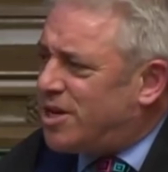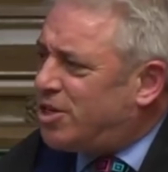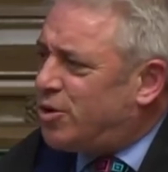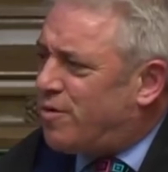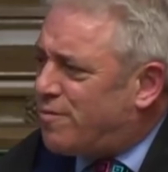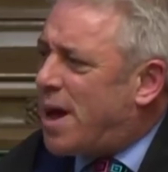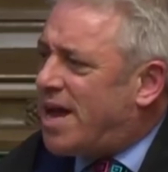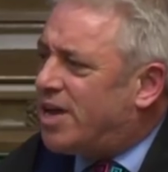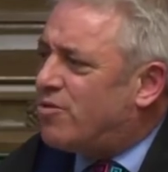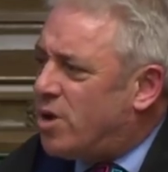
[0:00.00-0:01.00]
issue of
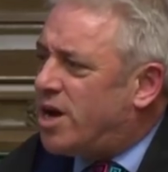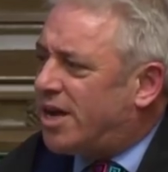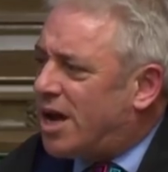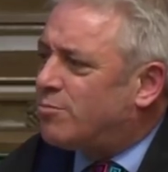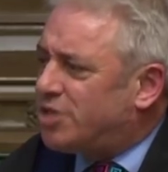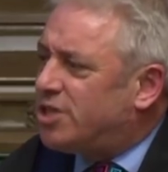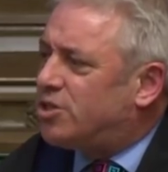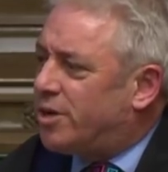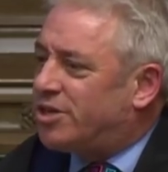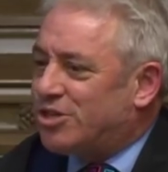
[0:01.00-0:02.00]
pain really comes
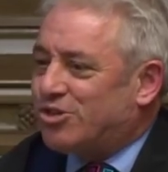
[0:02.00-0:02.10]
into it.